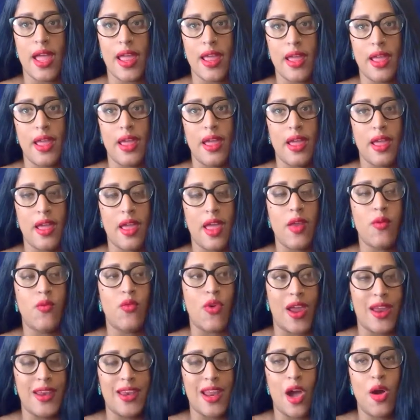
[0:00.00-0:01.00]
And
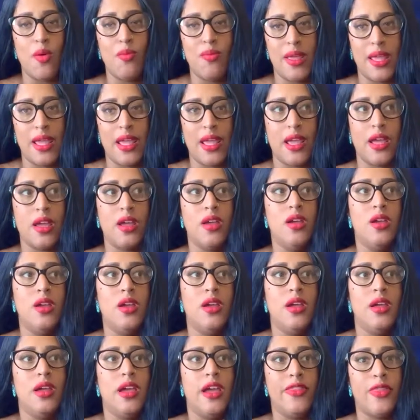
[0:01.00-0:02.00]
right now being
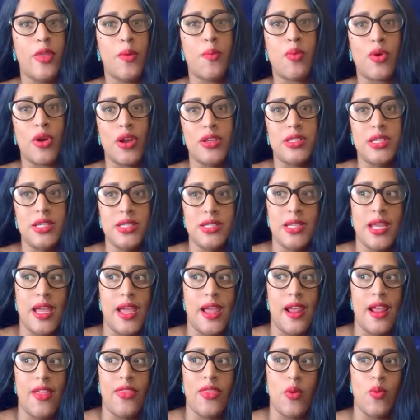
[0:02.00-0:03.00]
in the present
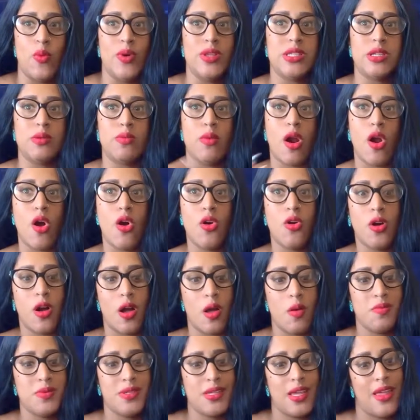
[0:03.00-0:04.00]
day, and then when tomorrow
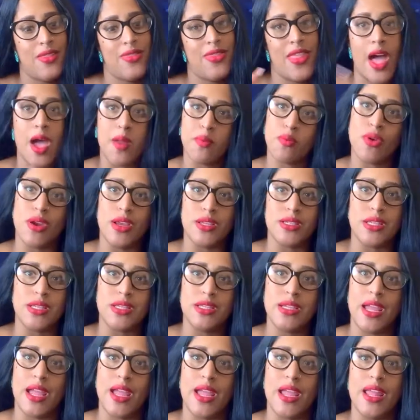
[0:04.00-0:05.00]
comes, in that present
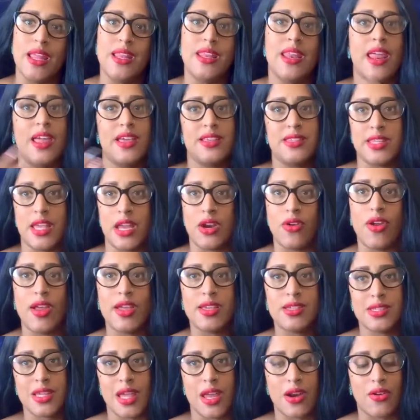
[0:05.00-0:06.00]
day, and etc.,
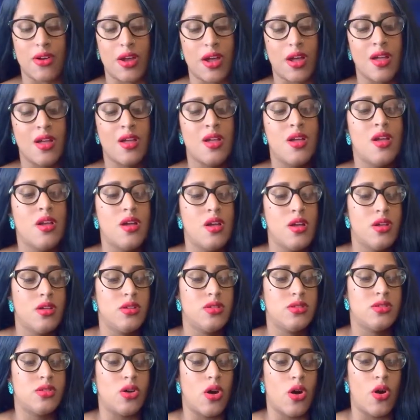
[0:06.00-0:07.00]
etc.
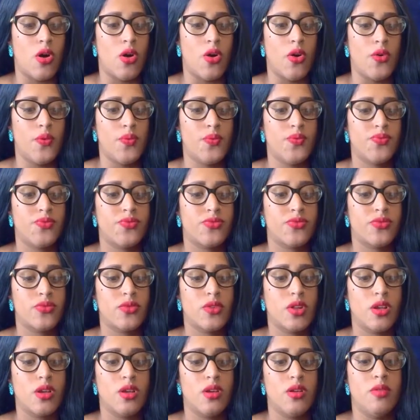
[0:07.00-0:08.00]
So
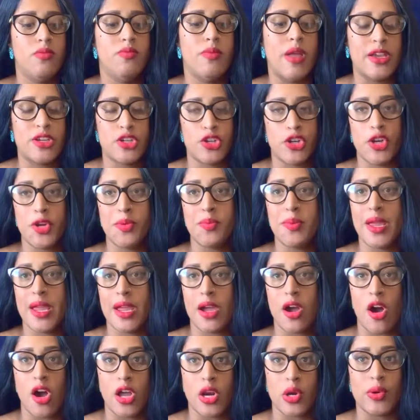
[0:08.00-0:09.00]
make sure you're
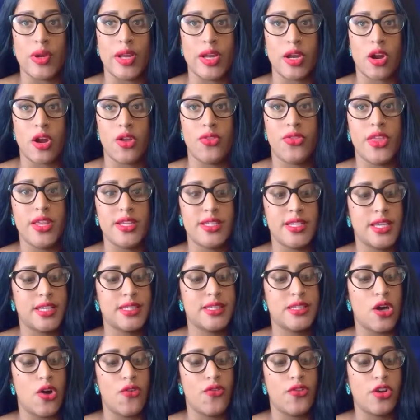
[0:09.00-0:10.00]
honoring your authentic
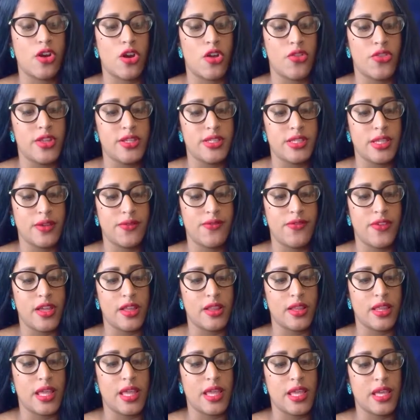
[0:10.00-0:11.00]
self and your authentic
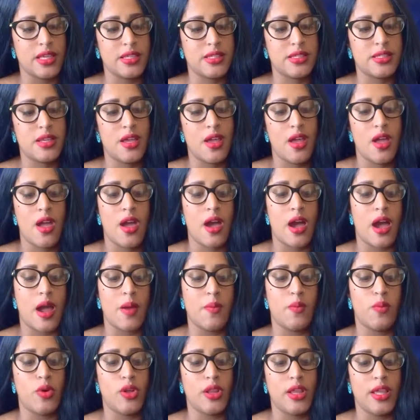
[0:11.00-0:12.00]
feelings.
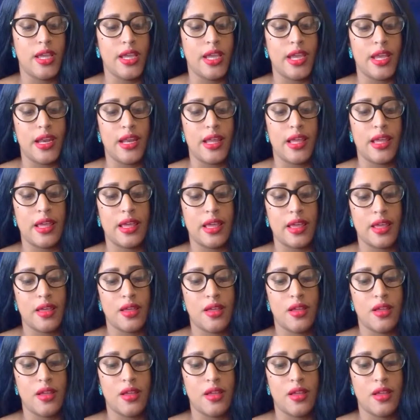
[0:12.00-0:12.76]
I'm really getting,